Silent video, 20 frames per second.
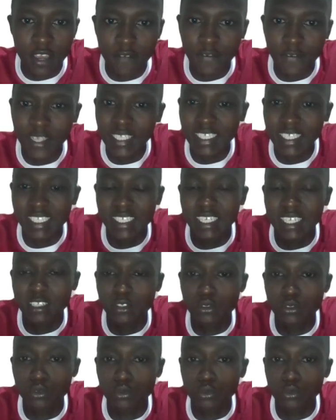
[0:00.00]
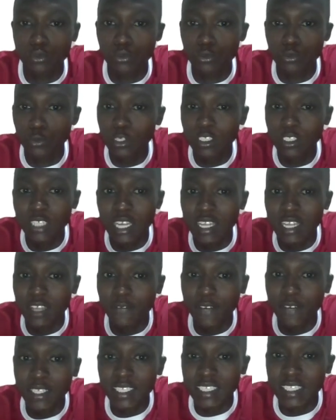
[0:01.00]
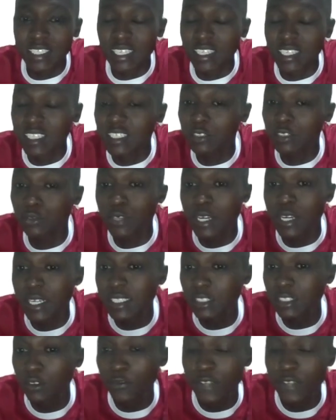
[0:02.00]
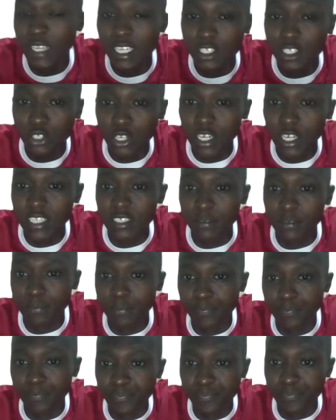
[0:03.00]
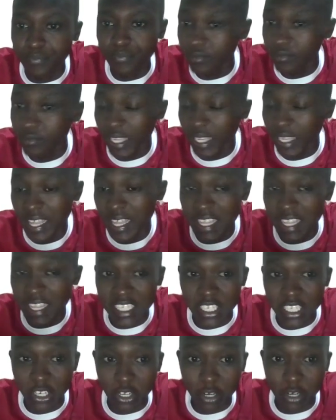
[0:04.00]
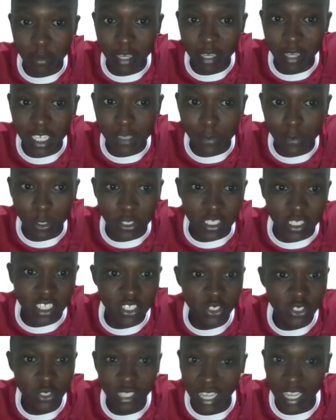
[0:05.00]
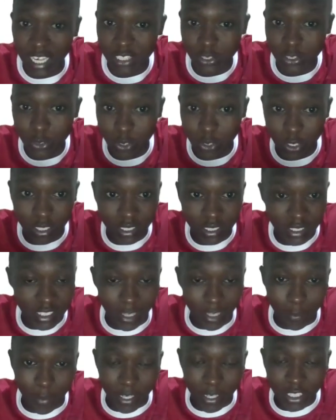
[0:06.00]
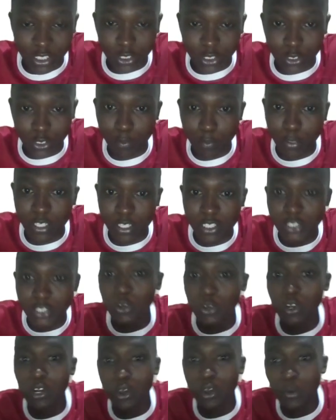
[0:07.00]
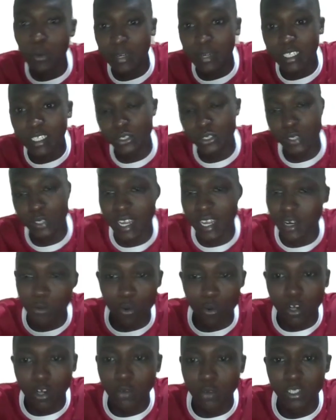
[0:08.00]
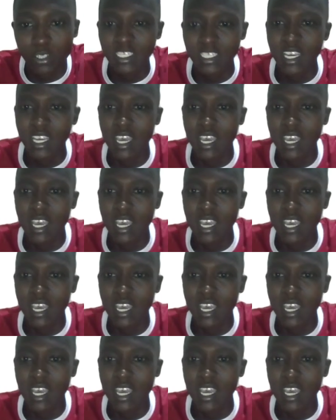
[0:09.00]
Factors lead to, what are the factors leading to the rise of nationalism? There is economic exploitation, cultural suppression, political oppression, and world wars.